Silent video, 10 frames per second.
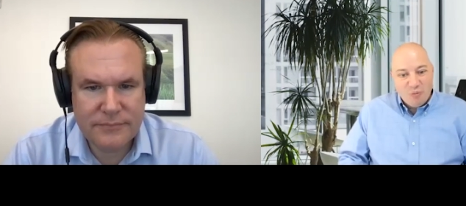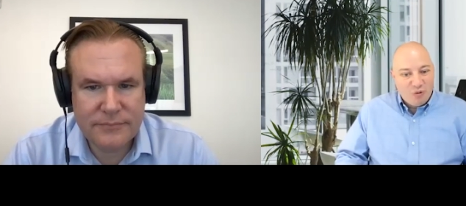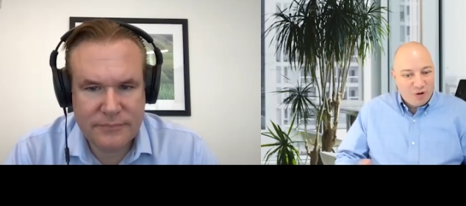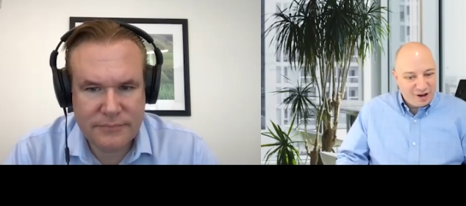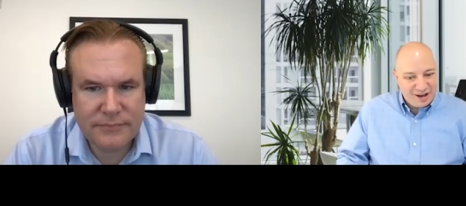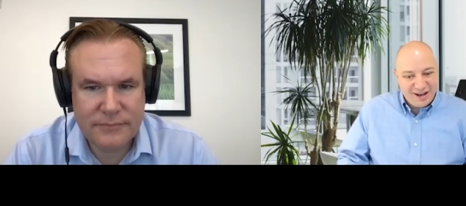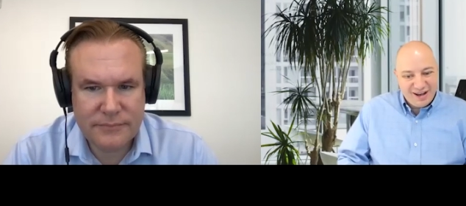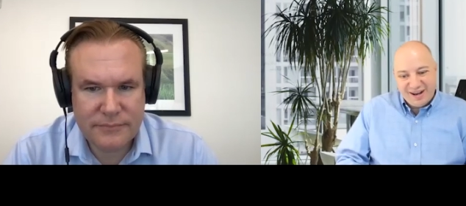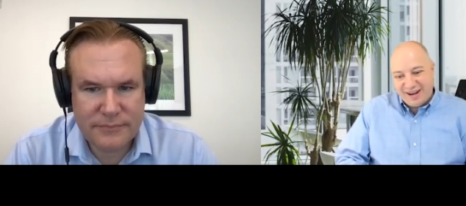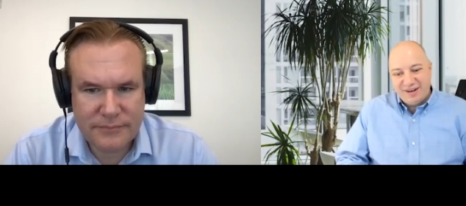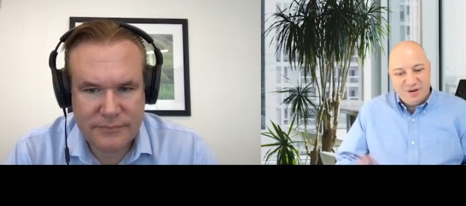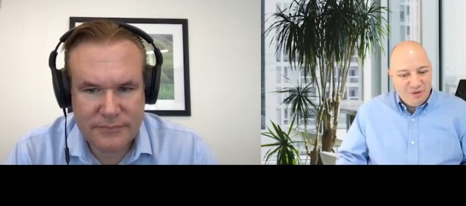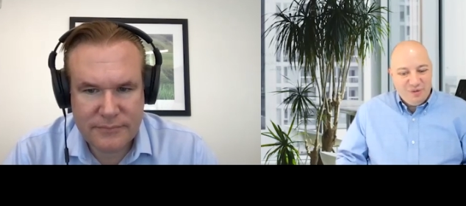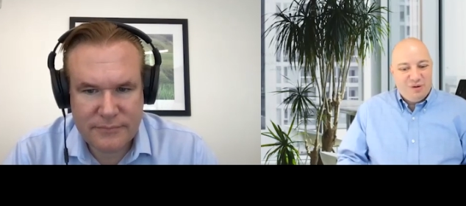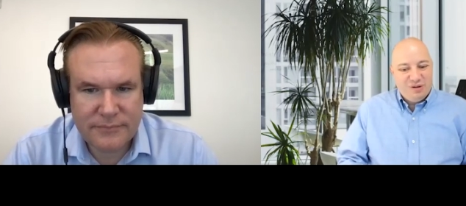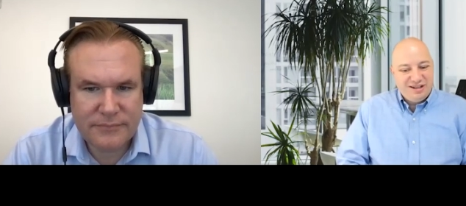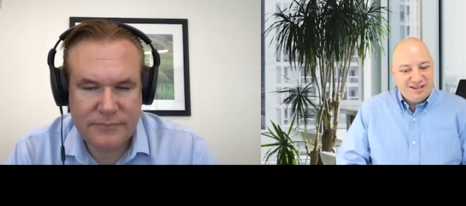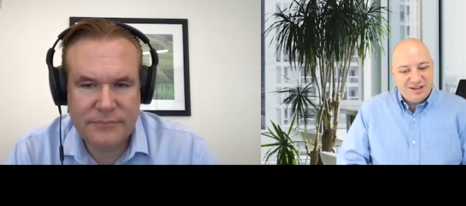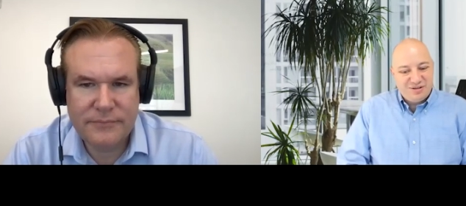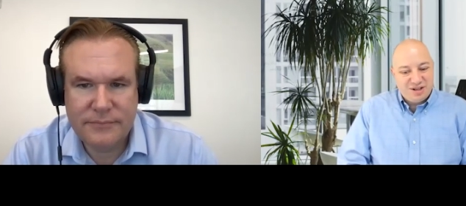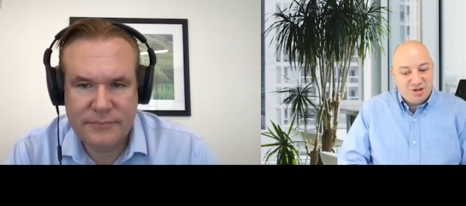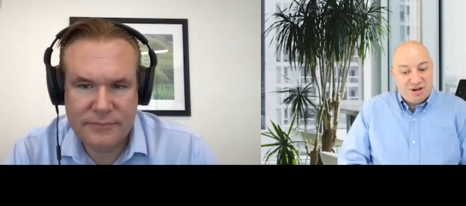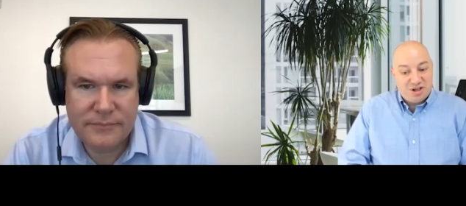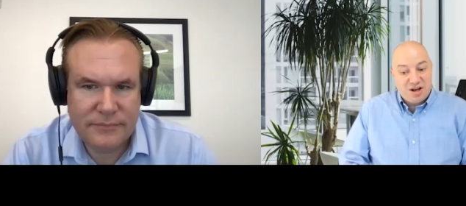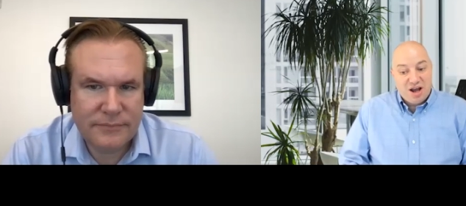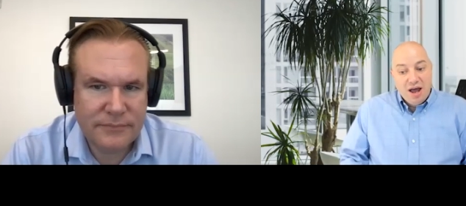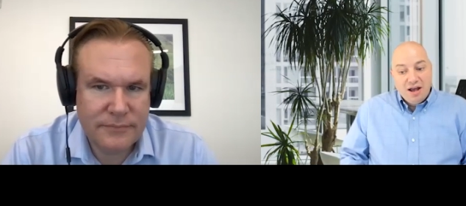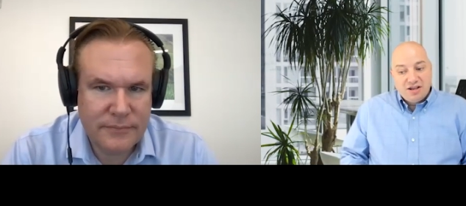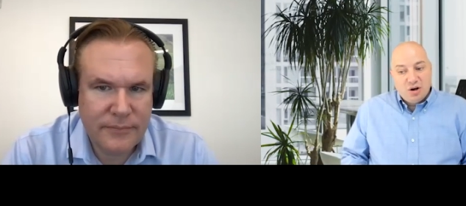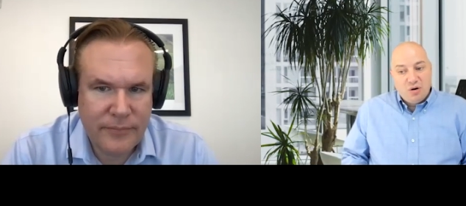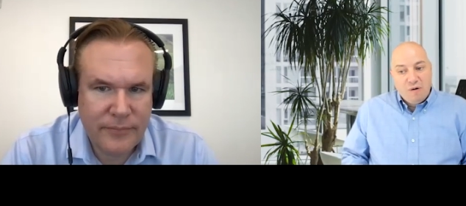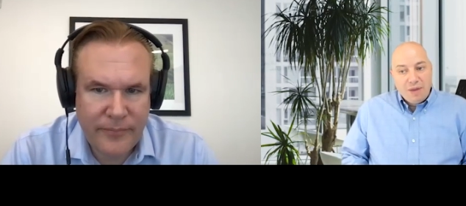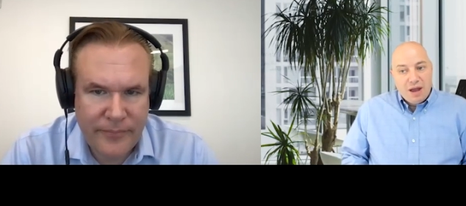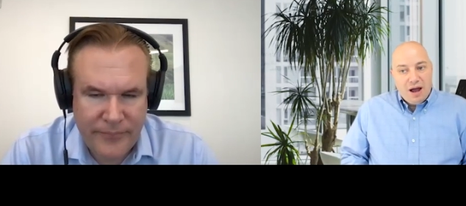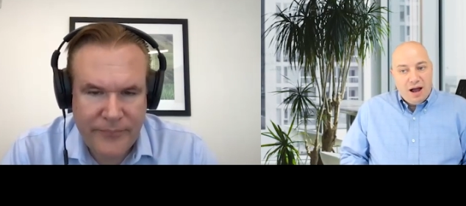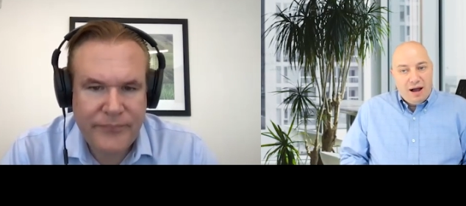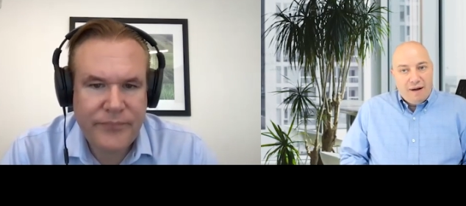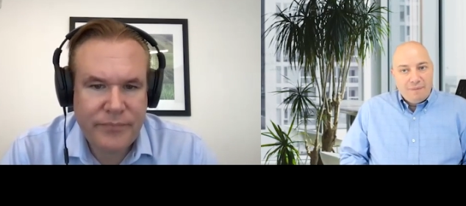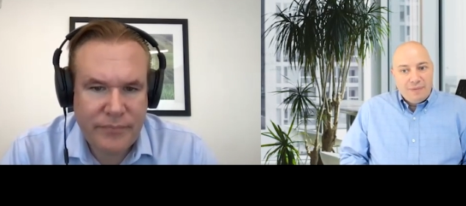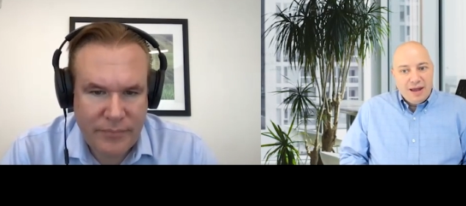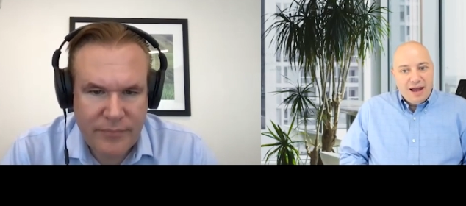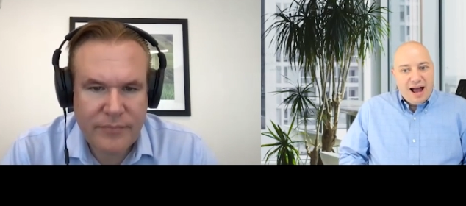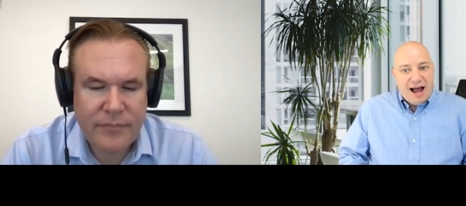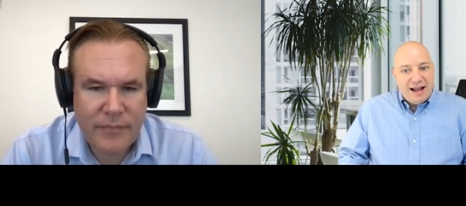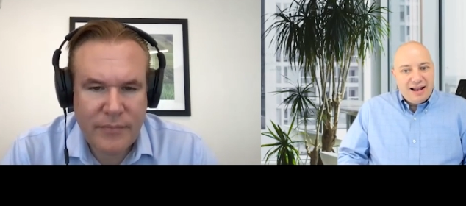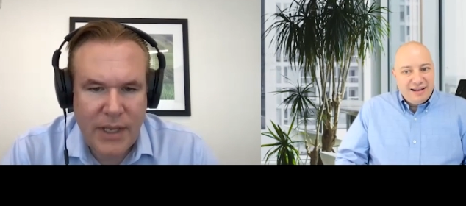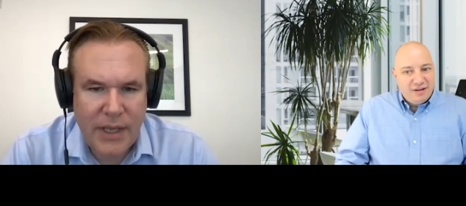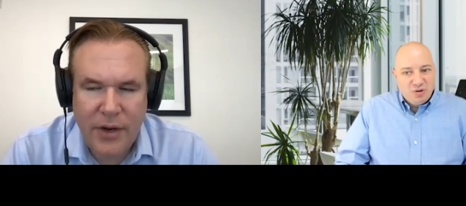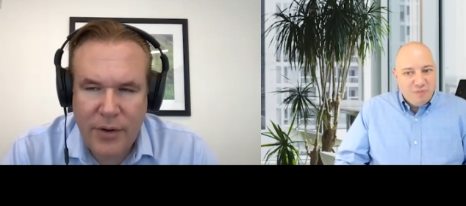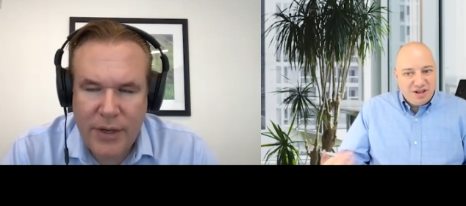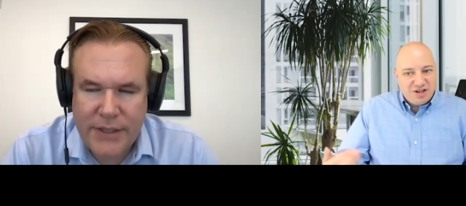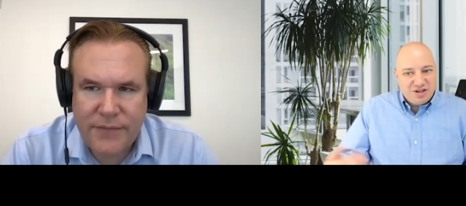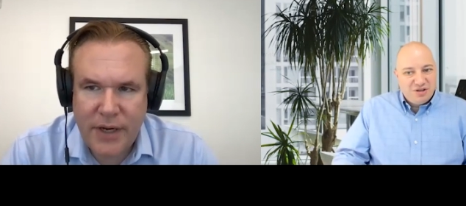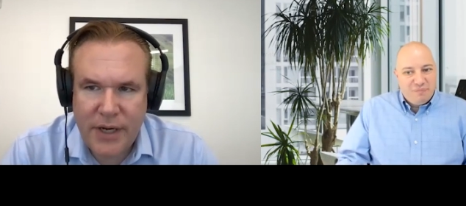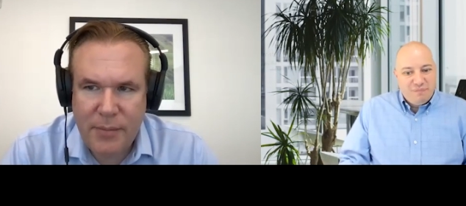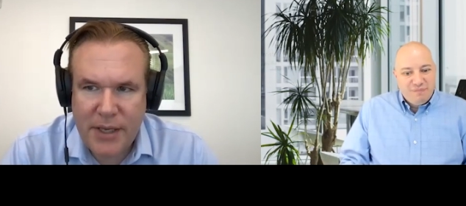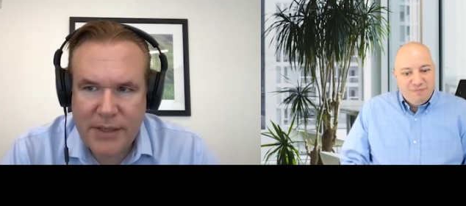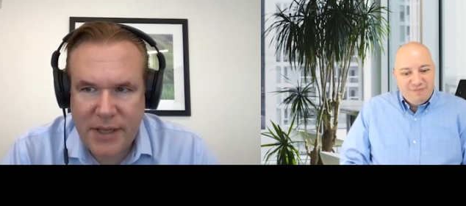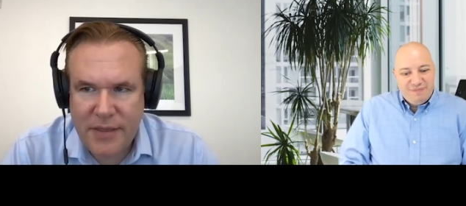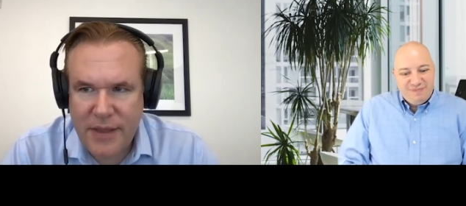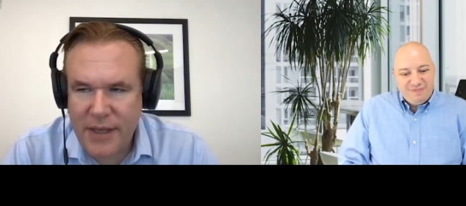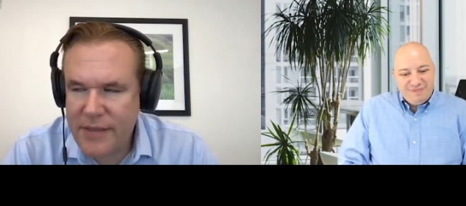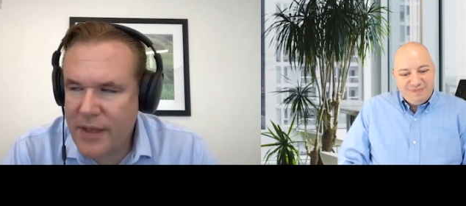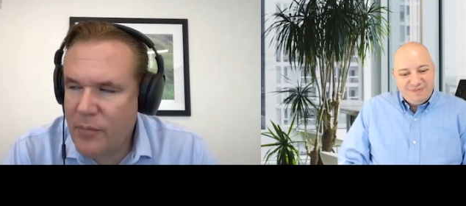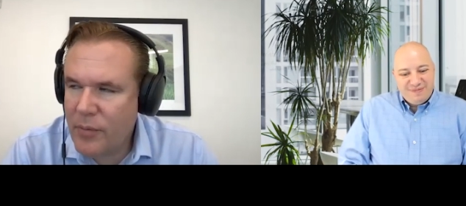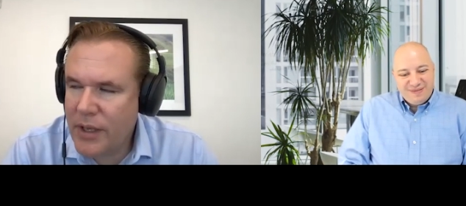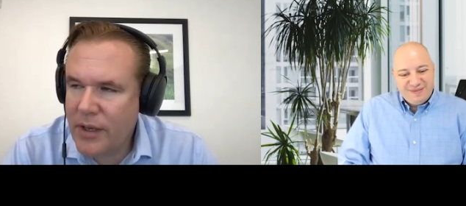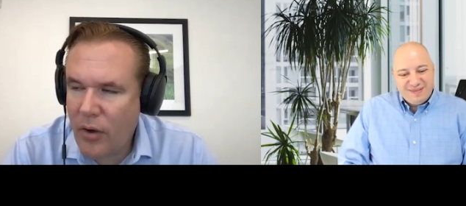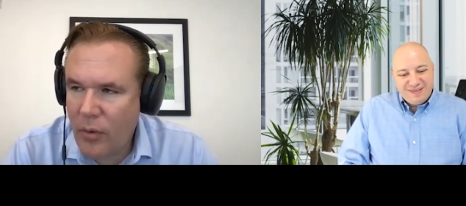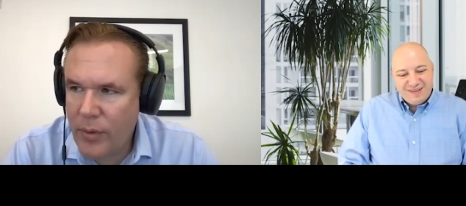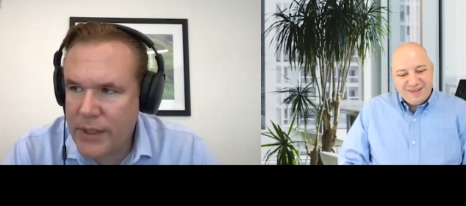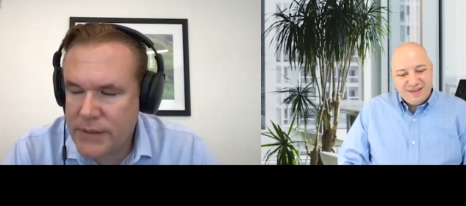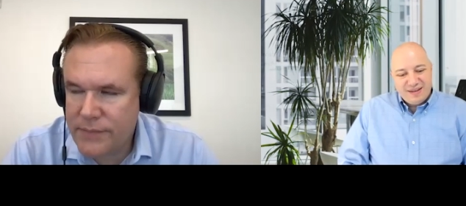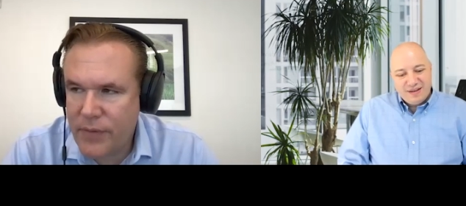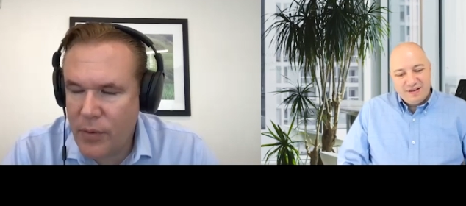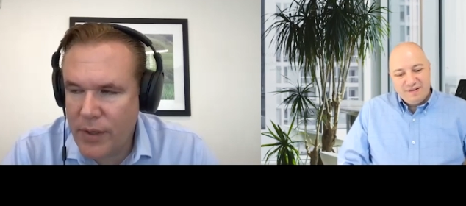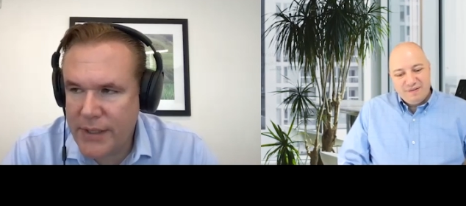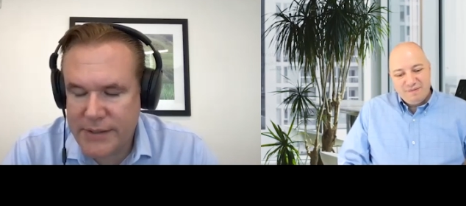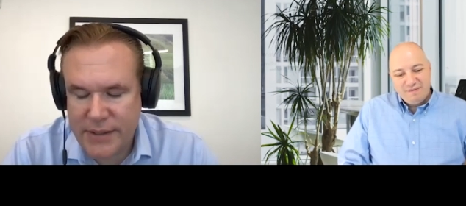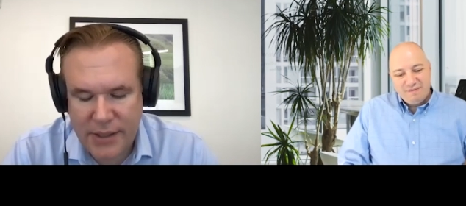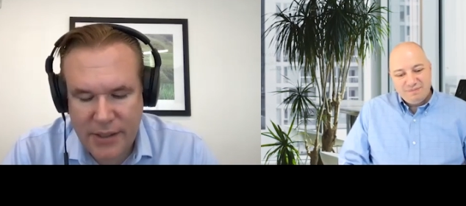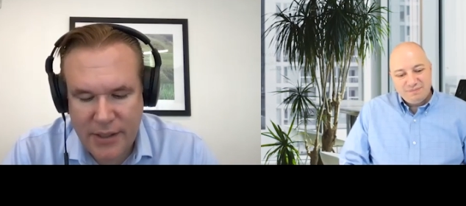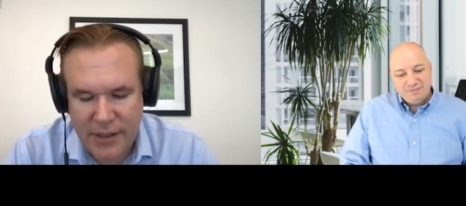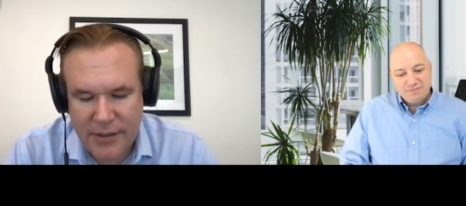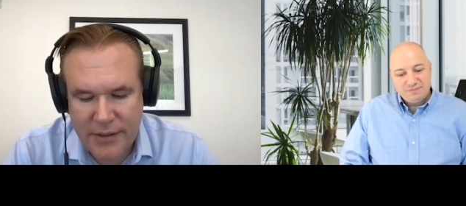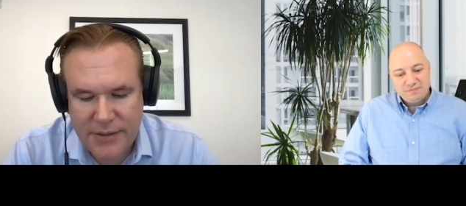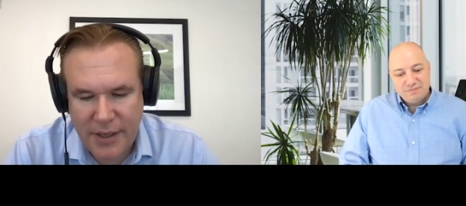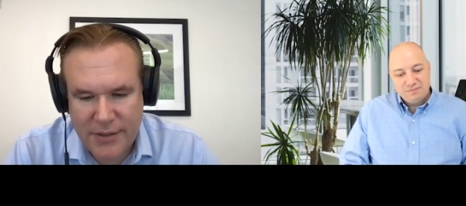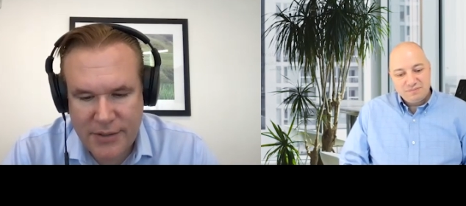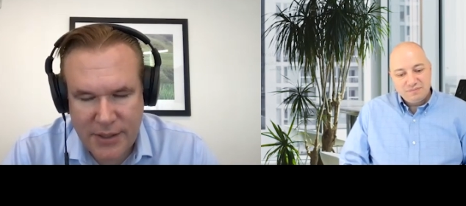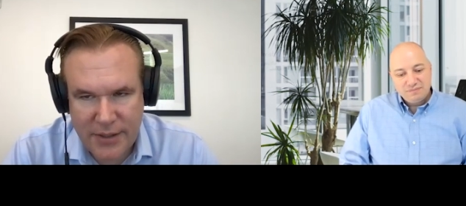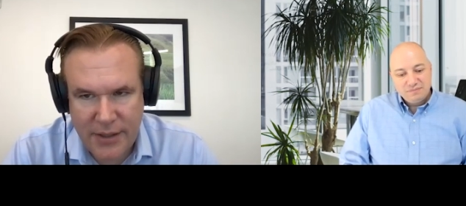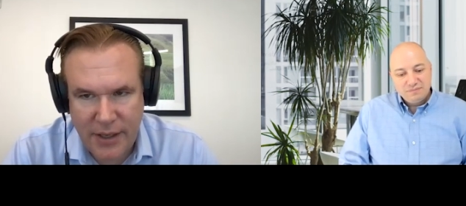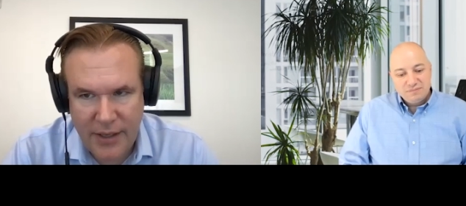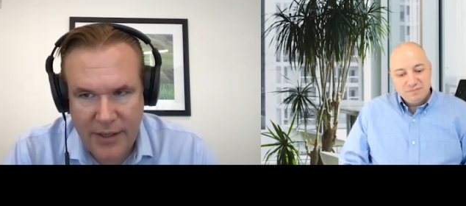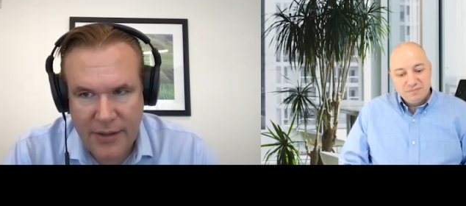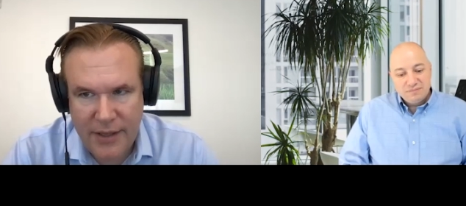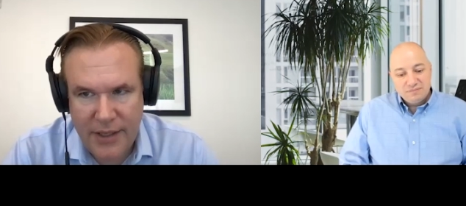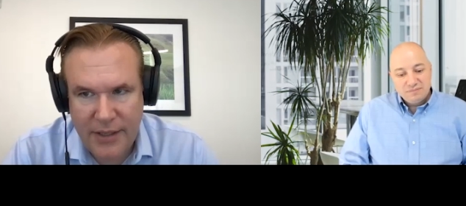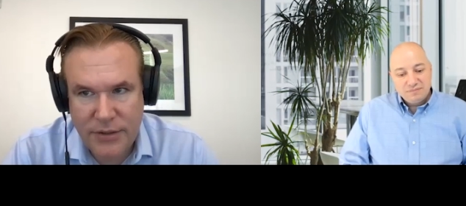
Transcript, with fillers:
Speaker 1: home working and all, all these the situation. So um, you know, you it's mentioned- funny
Speaker 2: because I think that we always focus the discussion on on the